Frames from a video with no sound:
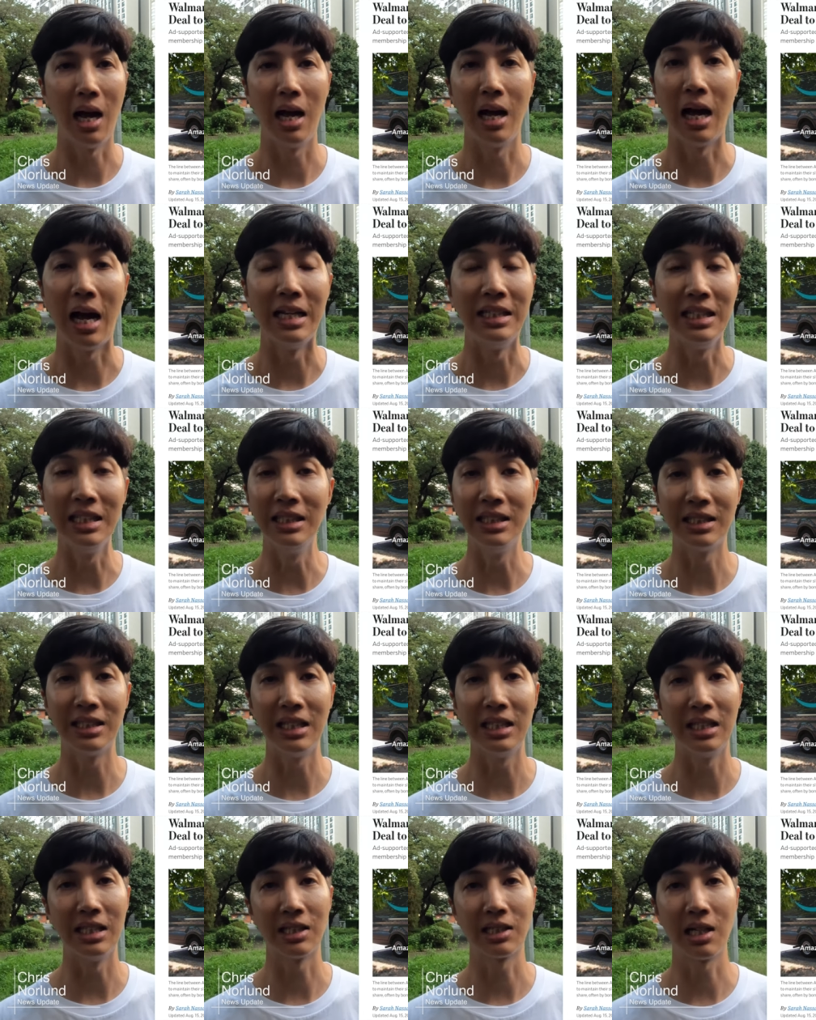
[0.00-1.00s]
I, I didn't
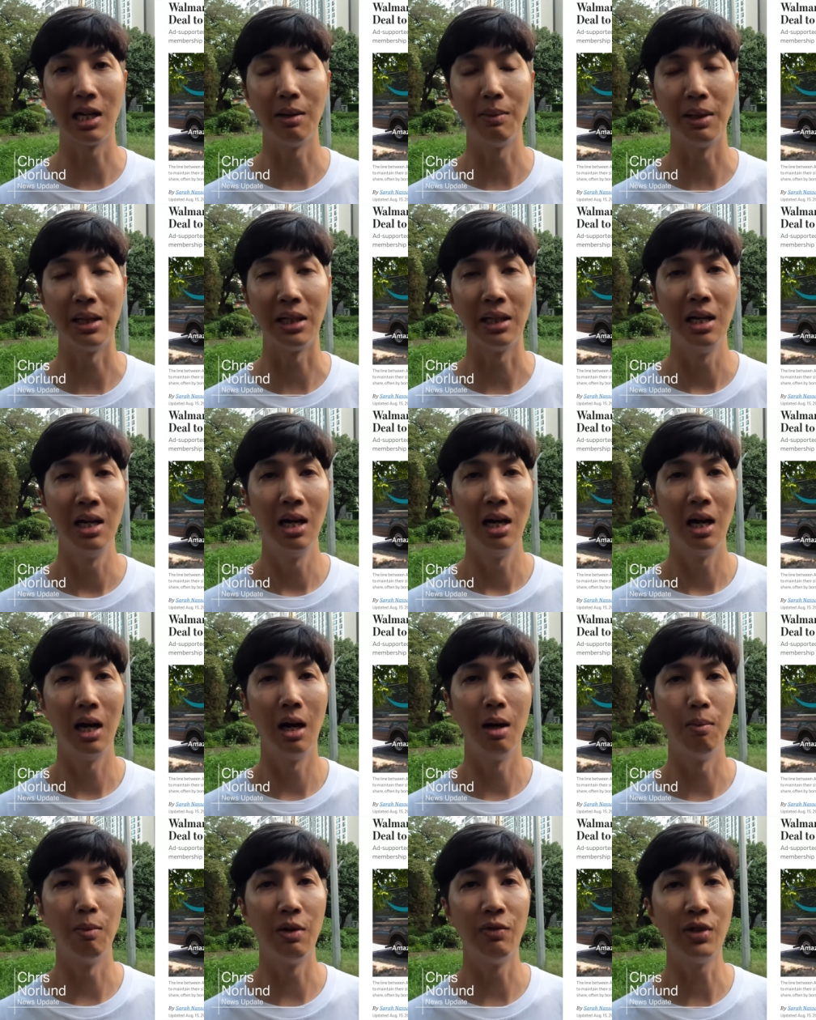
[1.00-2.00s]
see this coming.
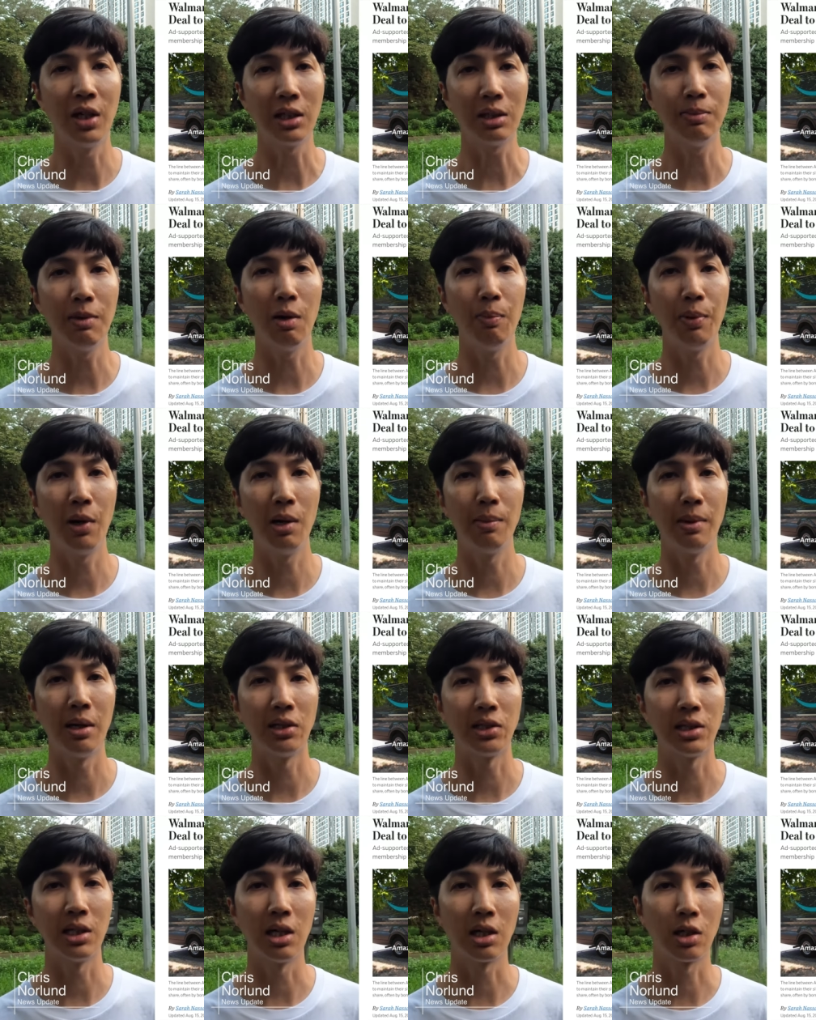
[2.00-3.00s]
Um, we've talked about
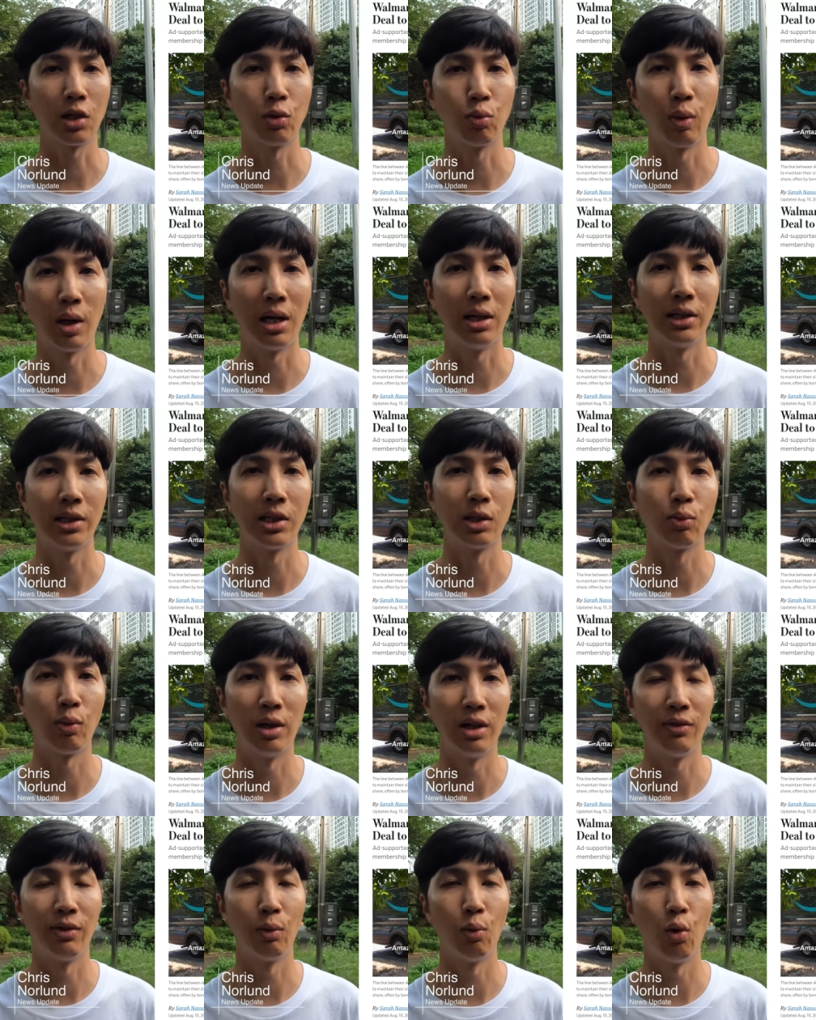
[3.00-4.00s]
Paramount stock as well. This is
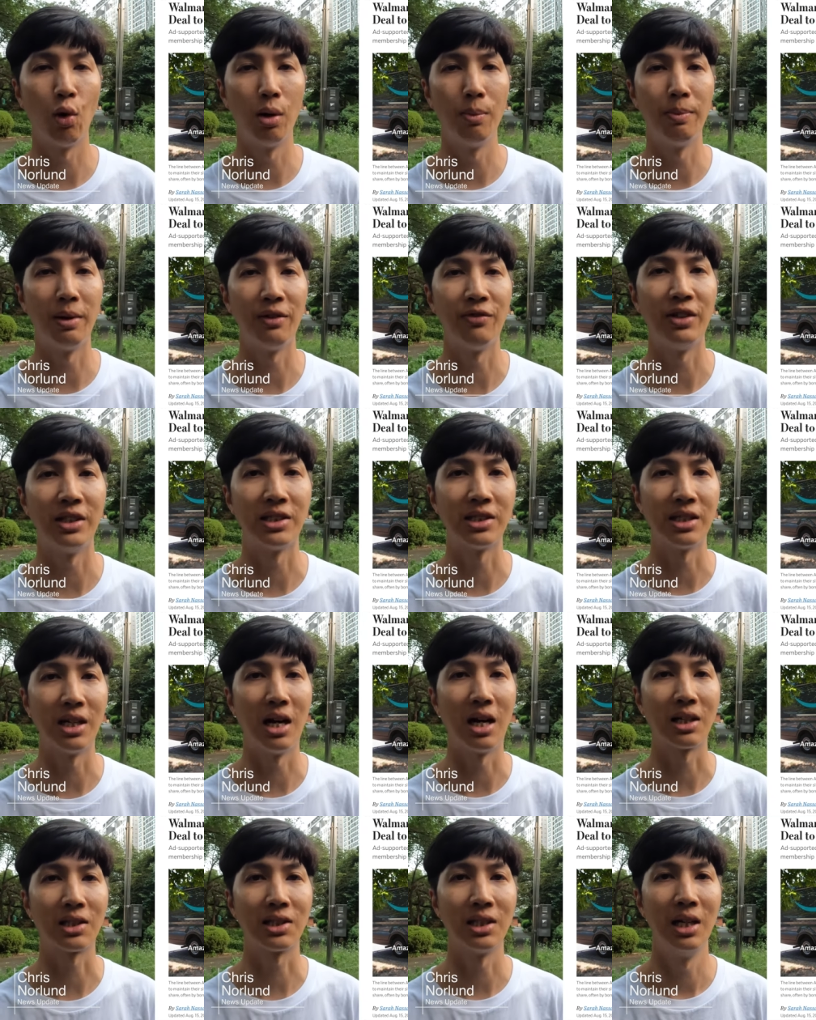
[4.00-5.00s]
one of the Warren Buffett
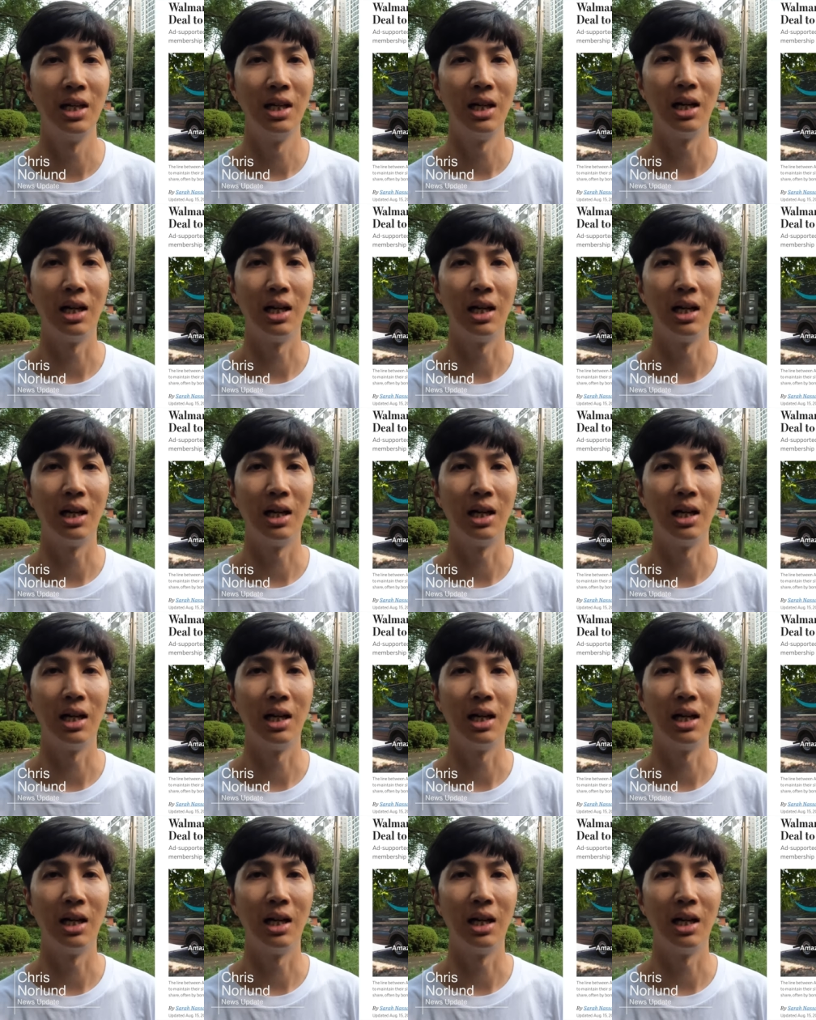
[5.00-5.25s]
stocks.